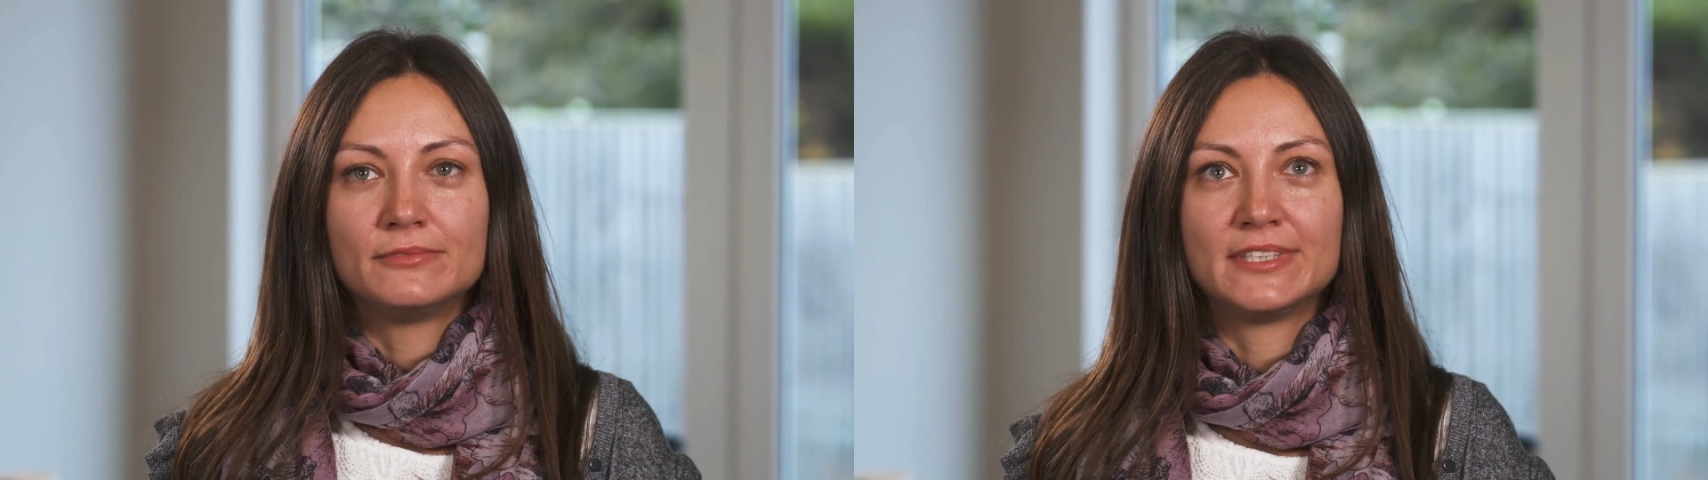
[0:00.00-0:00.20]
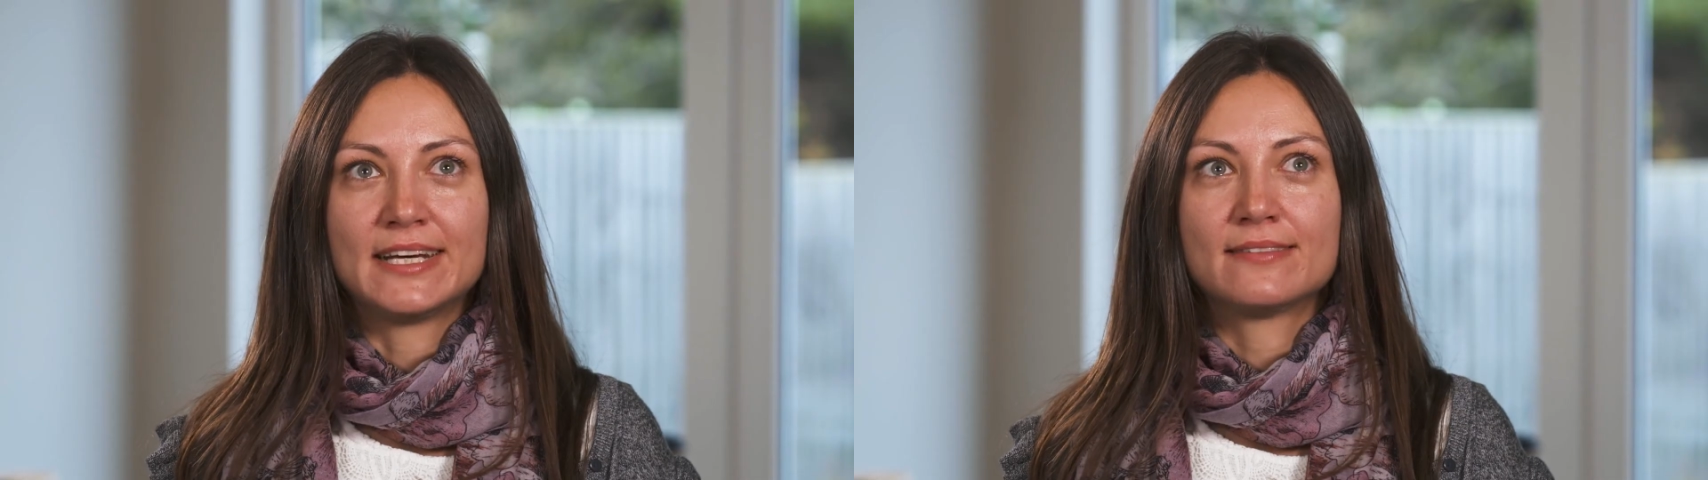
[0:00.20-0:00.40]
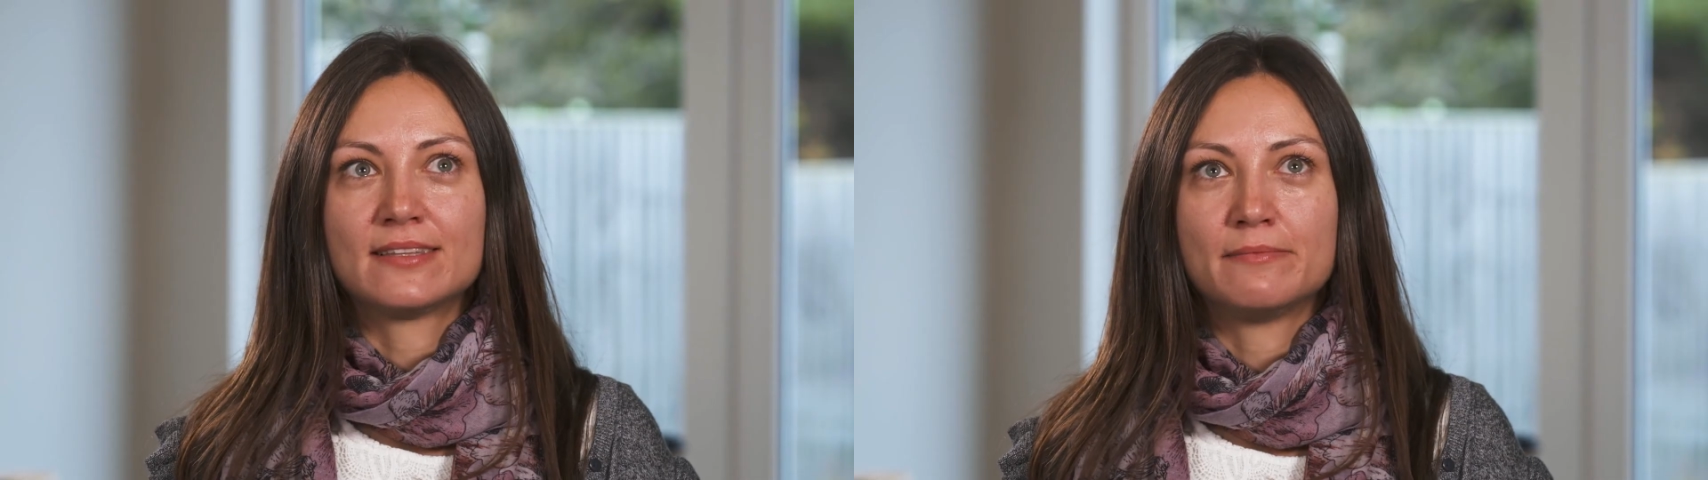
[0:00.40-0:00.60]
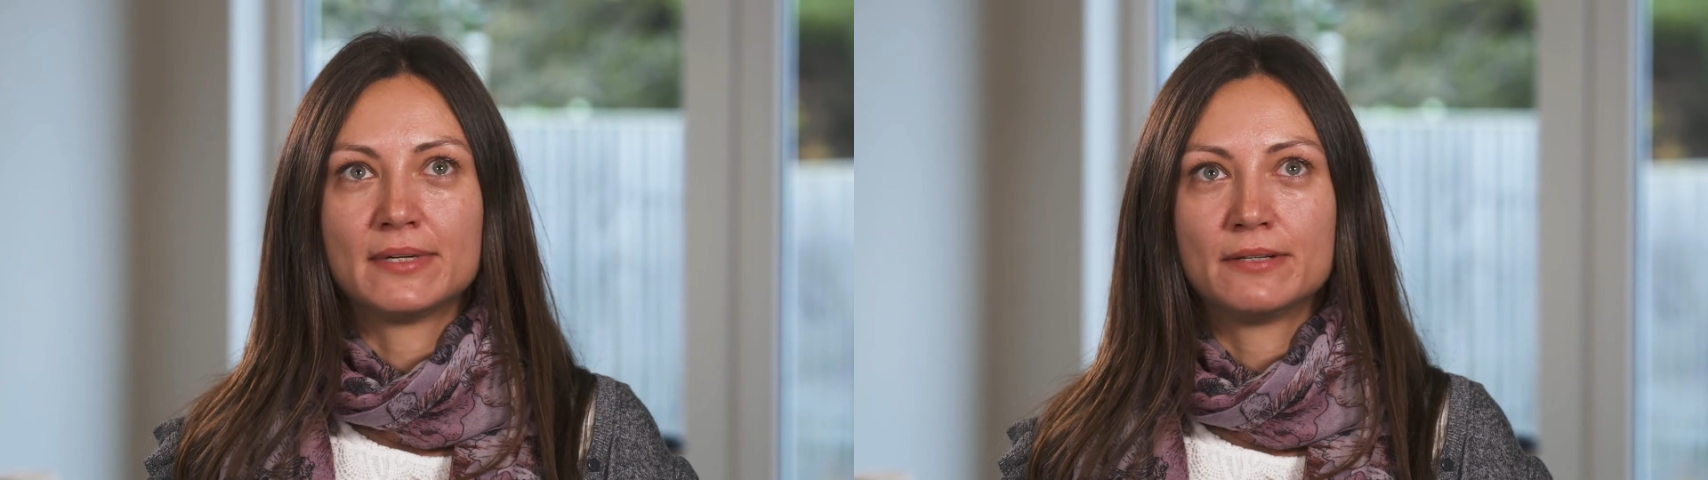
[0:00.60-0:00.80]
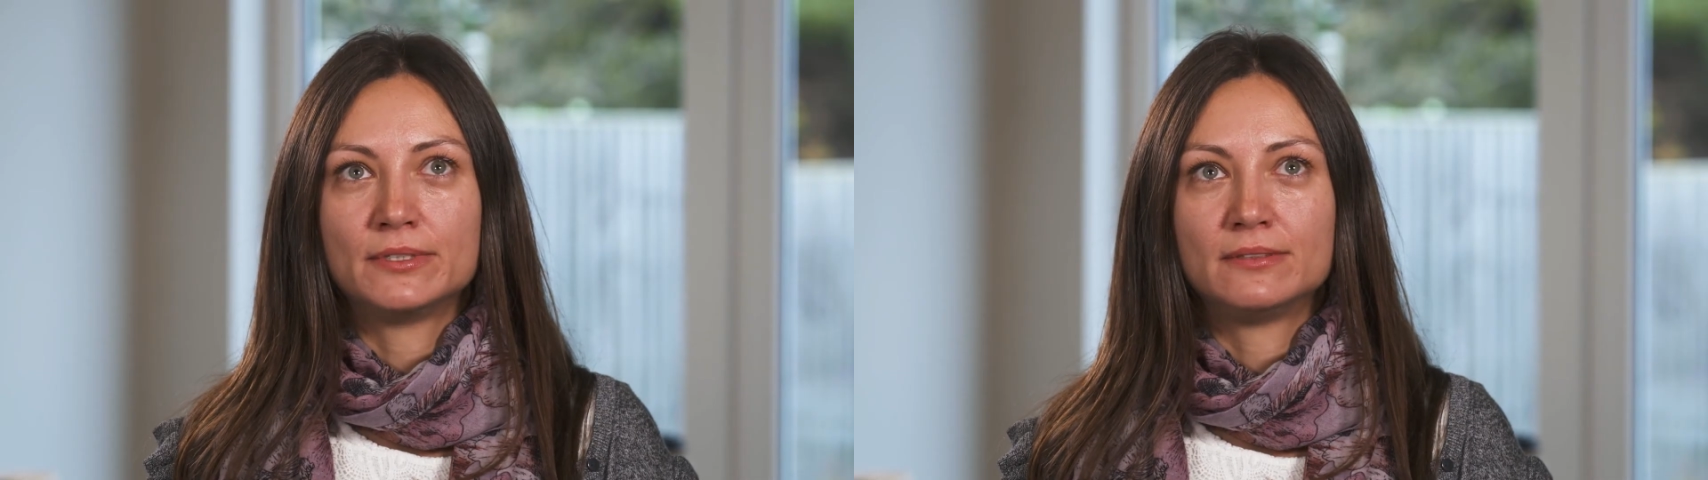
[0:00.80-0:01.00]
without
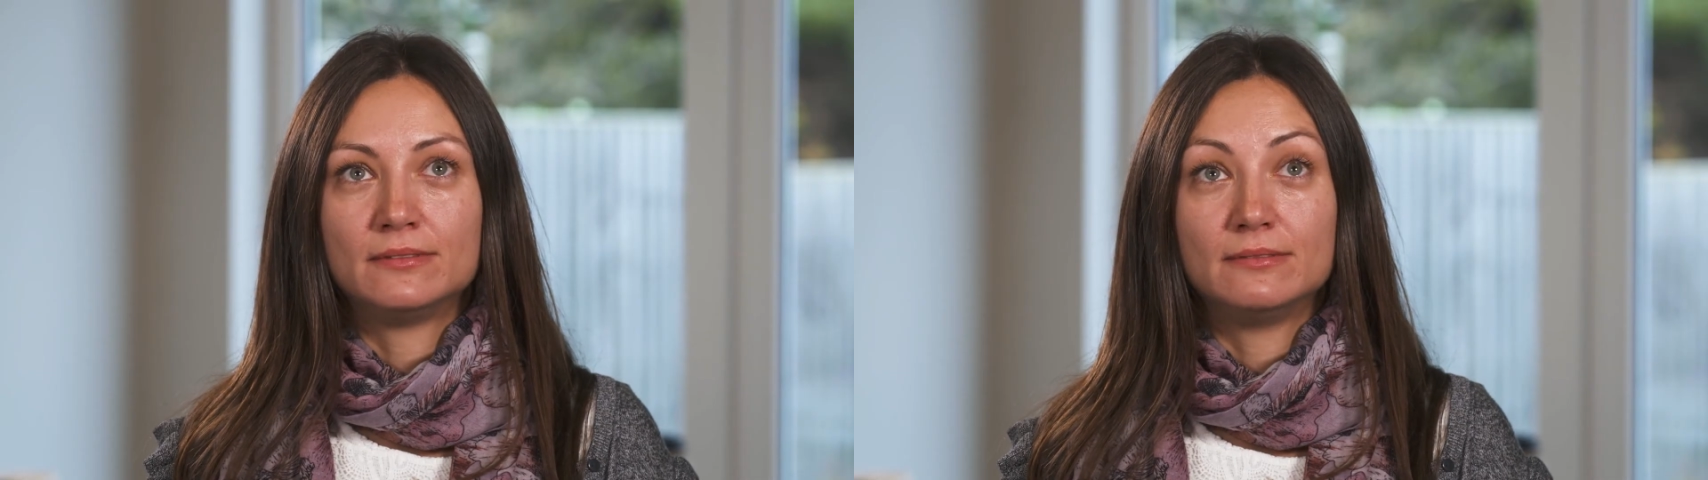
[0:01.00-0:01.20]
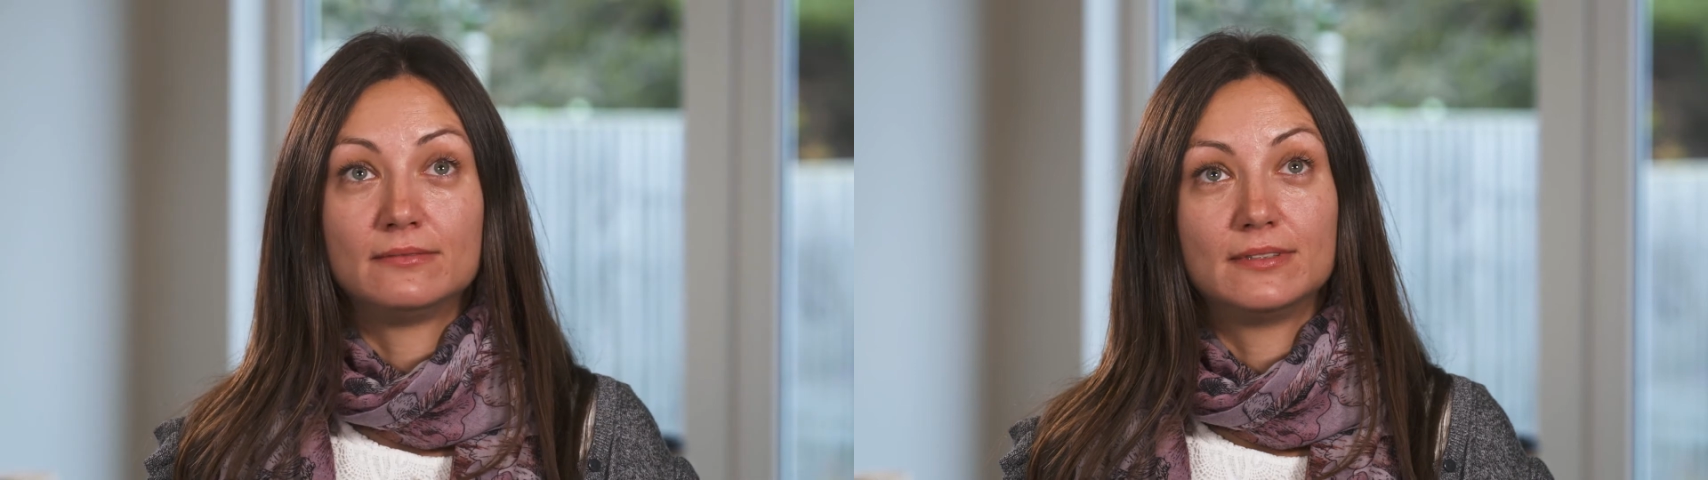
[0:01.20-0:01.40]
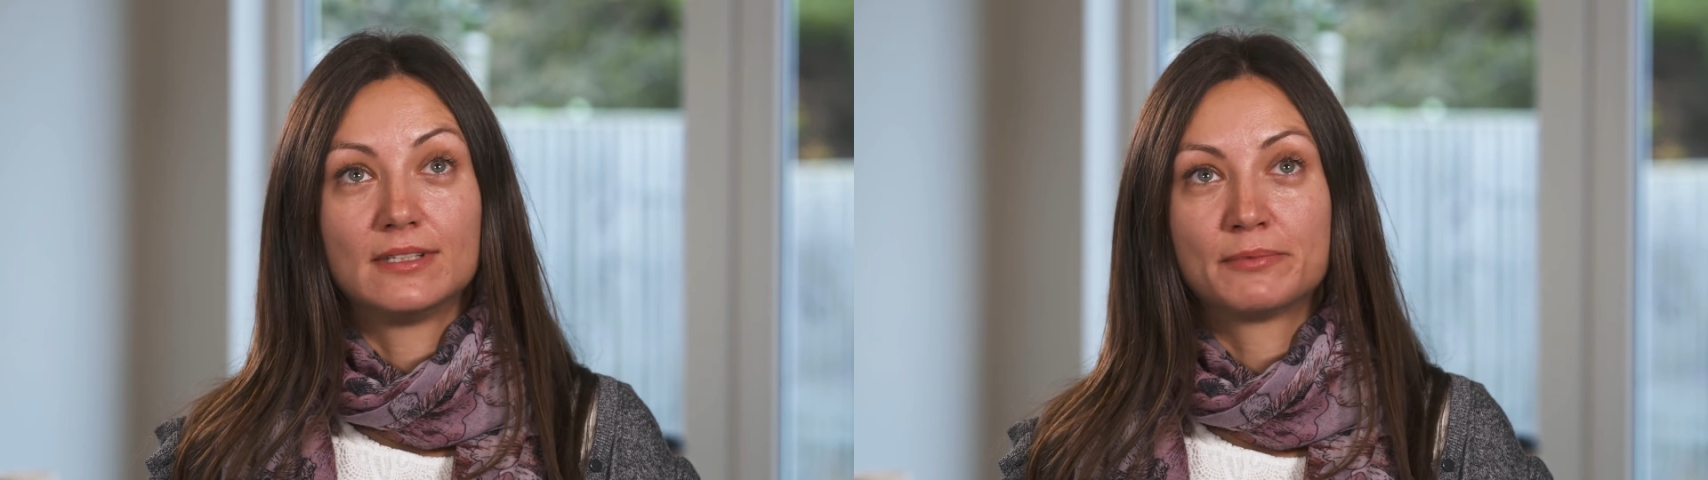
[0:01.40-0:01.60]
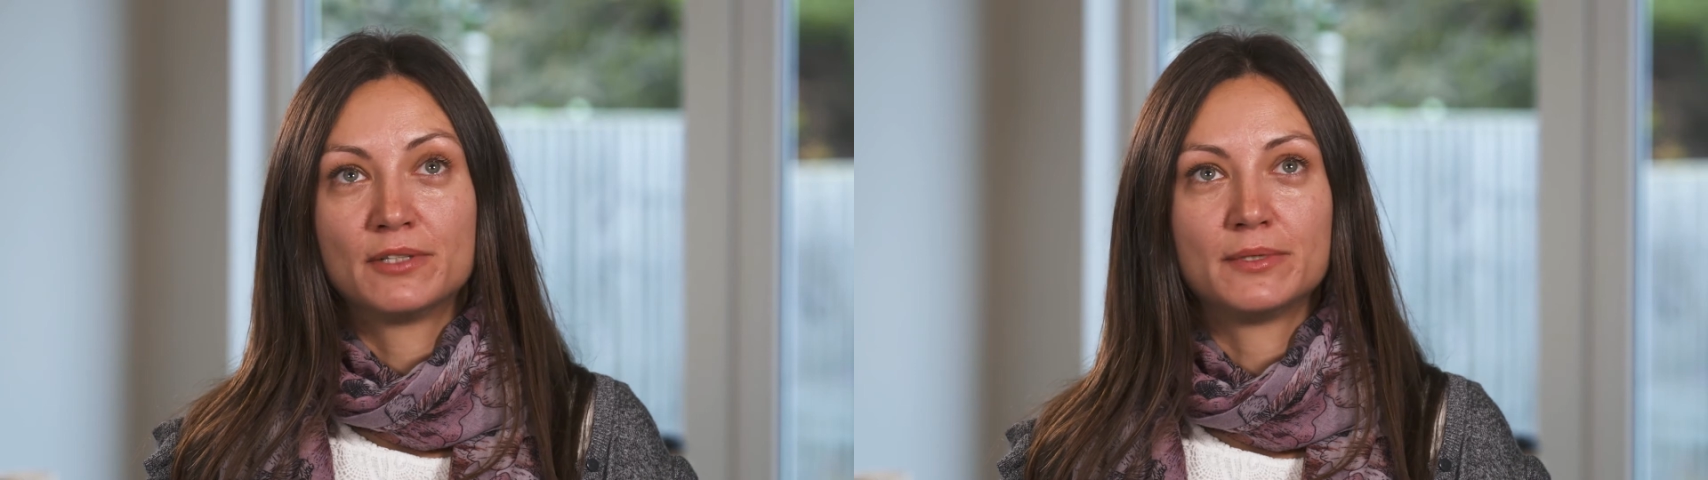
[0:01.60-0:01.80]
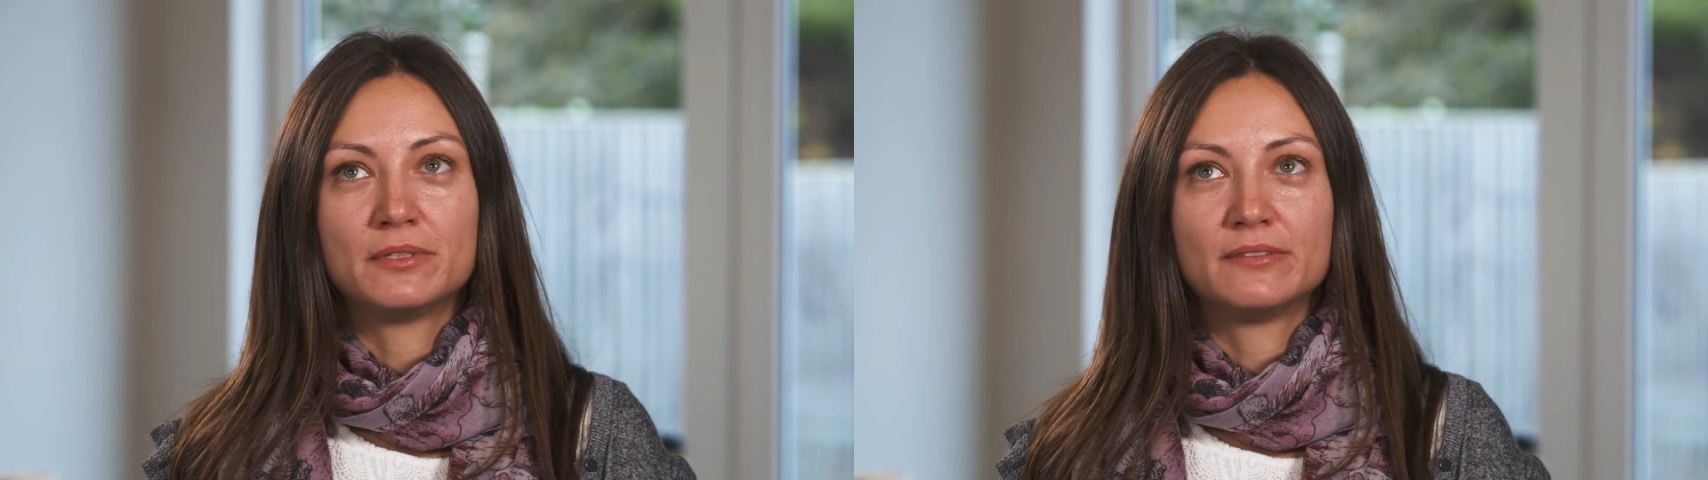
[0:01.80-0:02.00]
them, I would, I
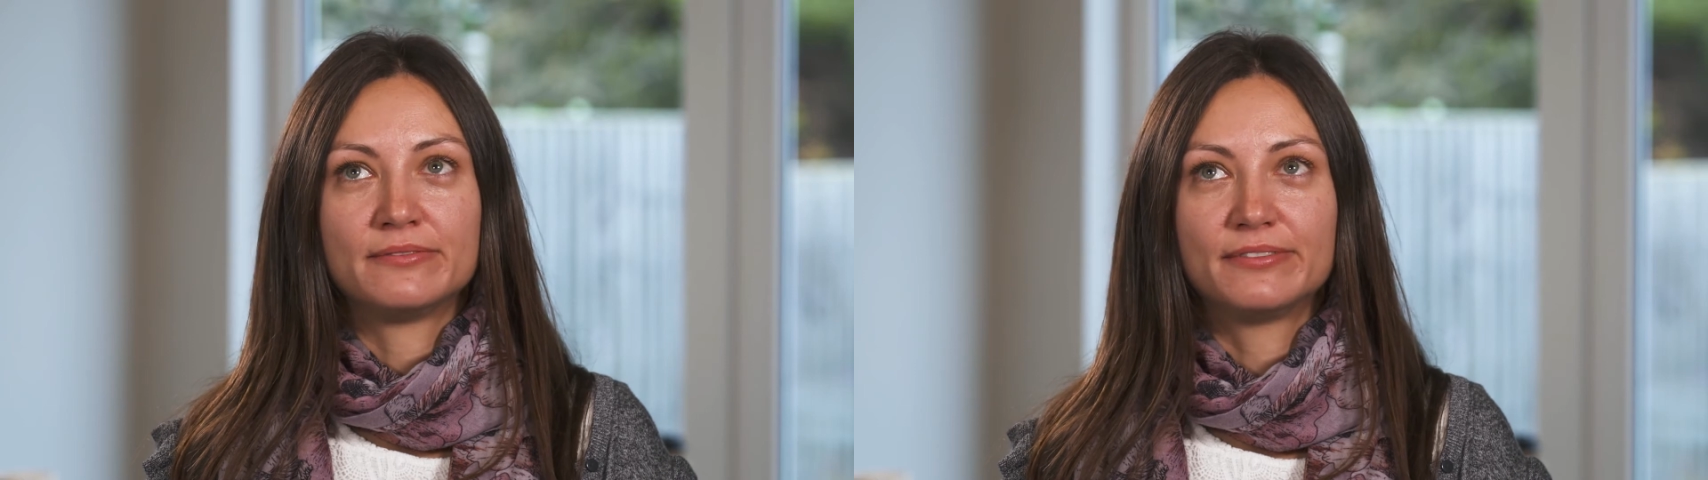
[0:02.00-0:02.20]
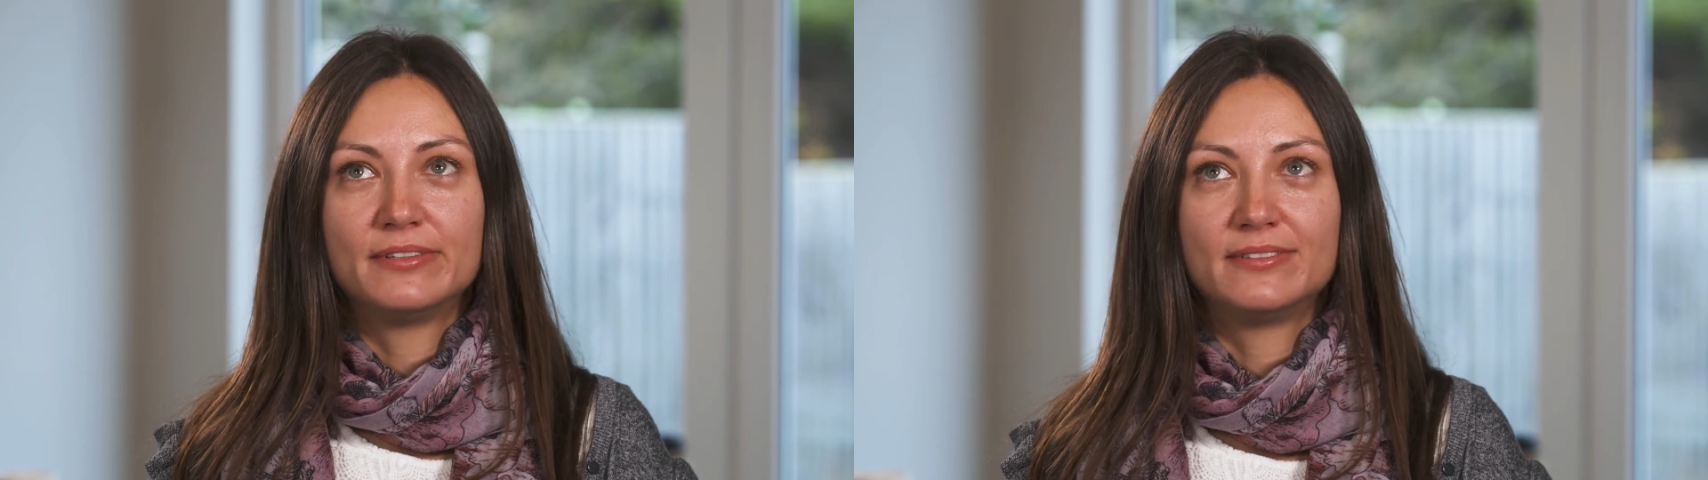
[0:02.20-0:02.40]
probably would have